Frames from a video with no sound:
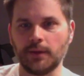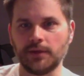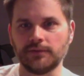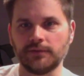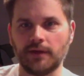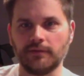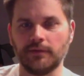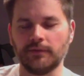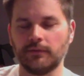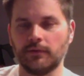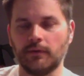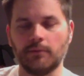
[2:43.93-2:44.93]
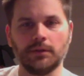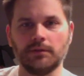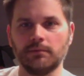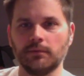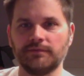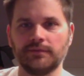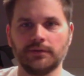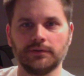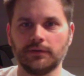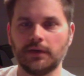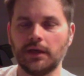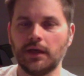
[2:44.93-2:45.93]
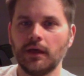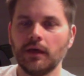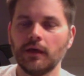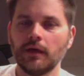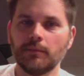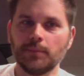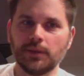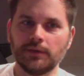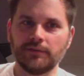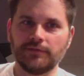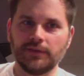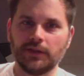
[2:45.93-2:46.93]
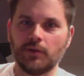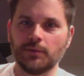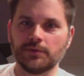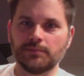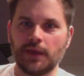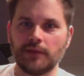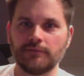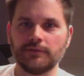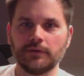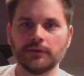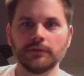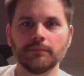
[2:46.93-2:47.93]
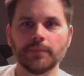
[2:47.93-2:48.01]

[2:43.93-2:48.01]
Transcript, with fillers: I used to have the unbelievable full feeling, almost painful.